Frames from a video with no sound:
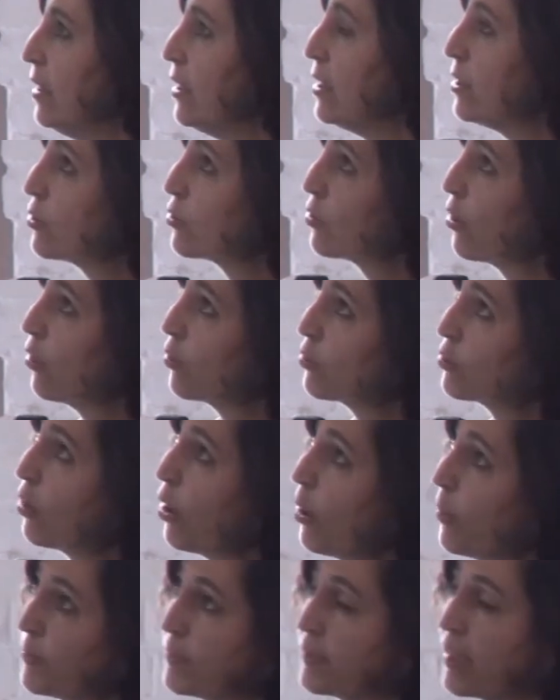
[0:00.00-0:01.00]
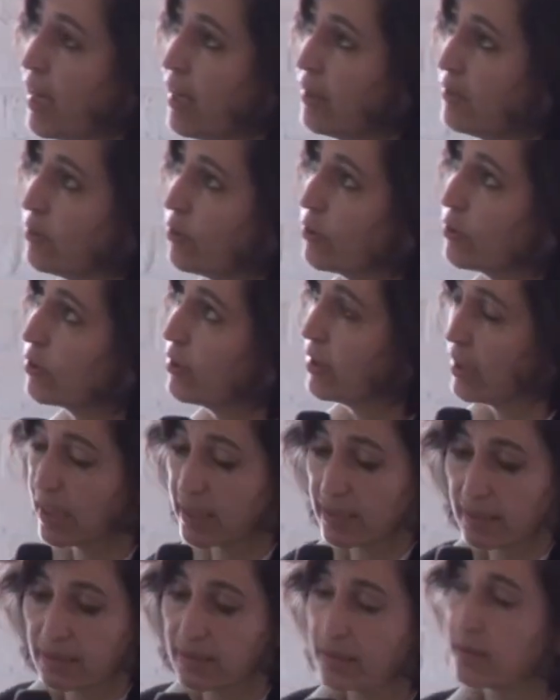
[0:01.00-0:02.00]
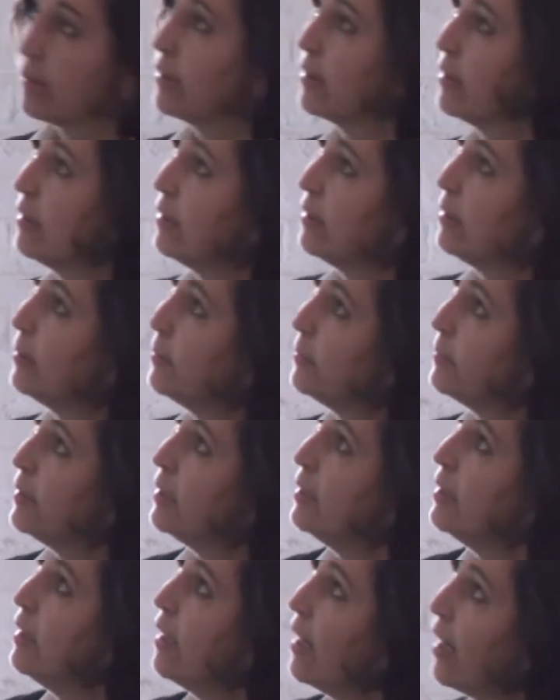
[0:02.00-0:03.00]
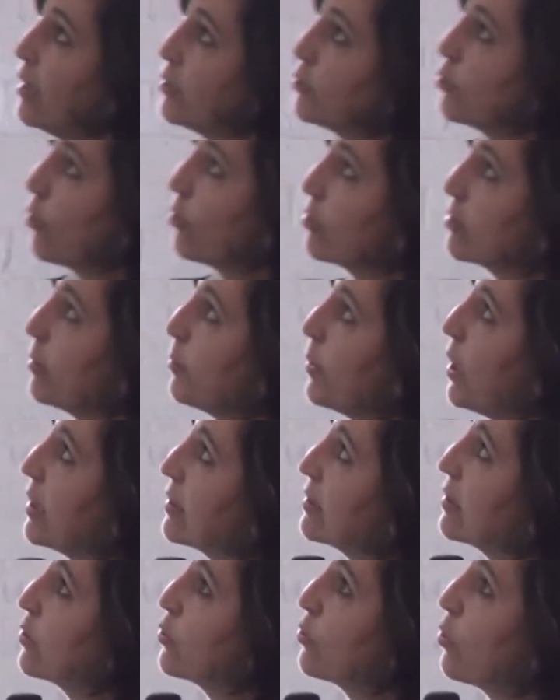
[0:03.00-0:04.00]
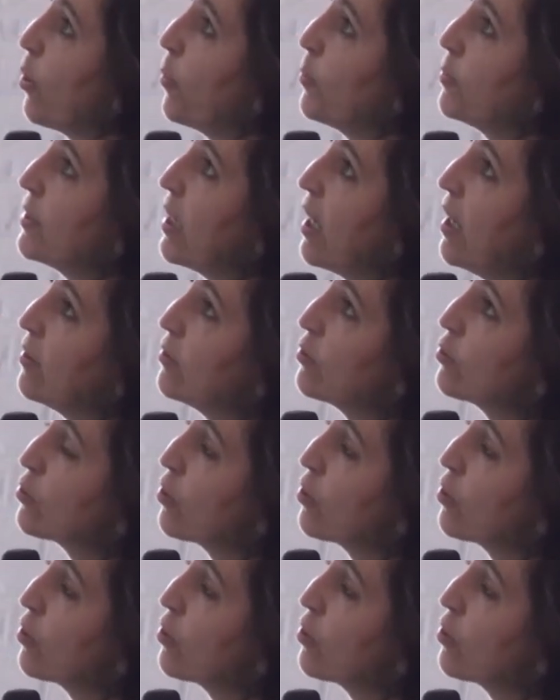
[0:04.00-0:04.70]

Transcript: So top-down, yes, I talked about top-down.